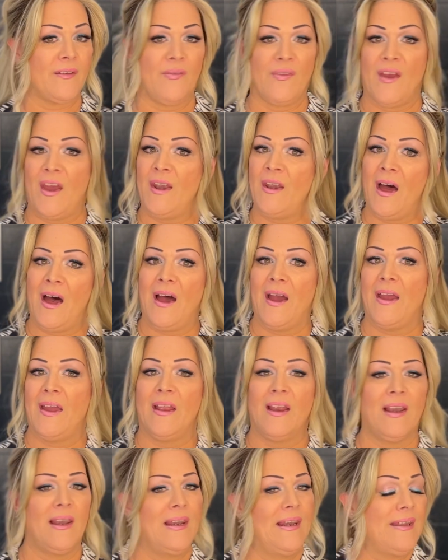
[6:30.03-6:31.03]
then
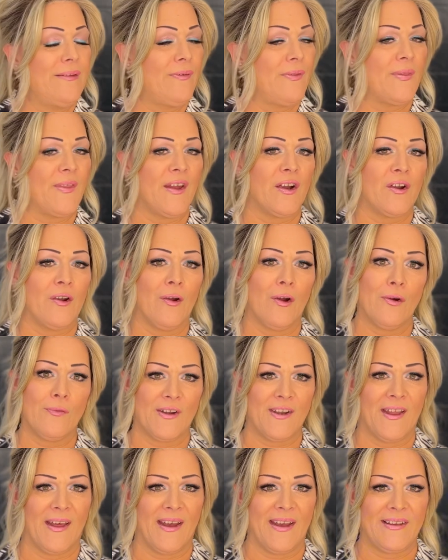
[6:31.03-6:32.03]
I leave it there
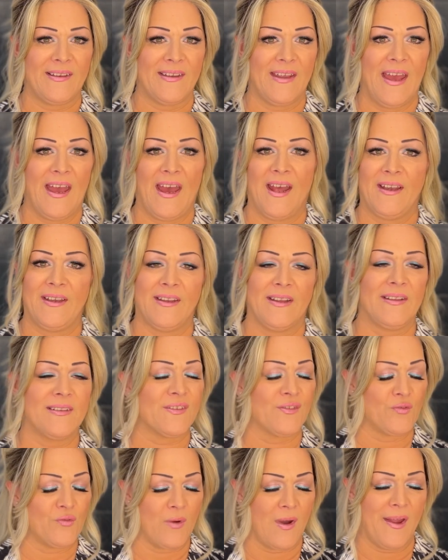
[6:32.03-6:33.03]
overnight and
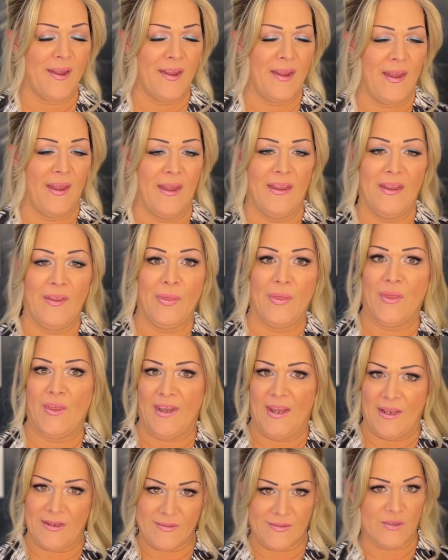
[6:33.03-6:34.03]
it's dry in the
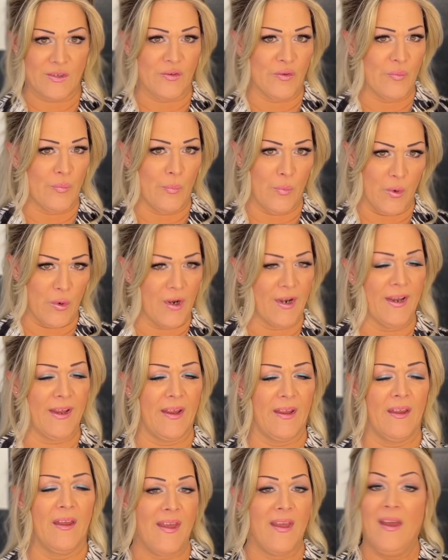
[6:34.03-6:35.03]
next
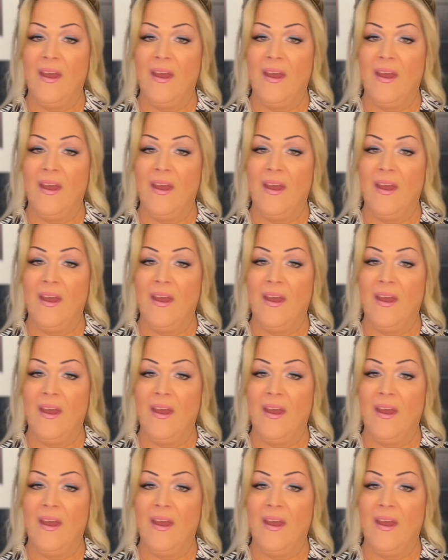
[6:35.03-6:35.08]
morning.